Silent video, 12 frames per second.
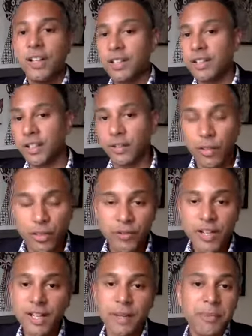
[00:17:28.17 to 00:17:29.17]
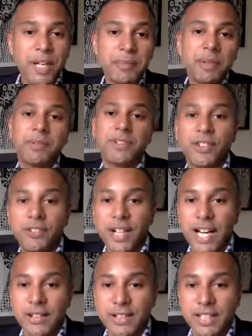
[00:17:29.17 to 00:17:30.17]
a minimum of
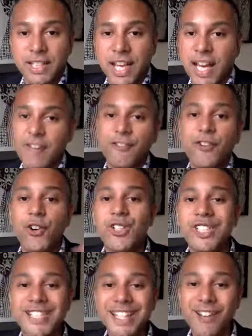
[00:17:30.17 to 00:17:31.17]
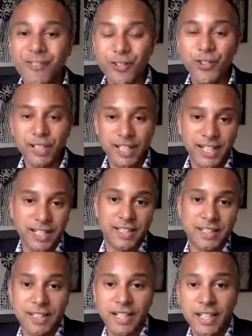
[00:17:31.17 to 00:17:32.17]
3 hours a day for several years.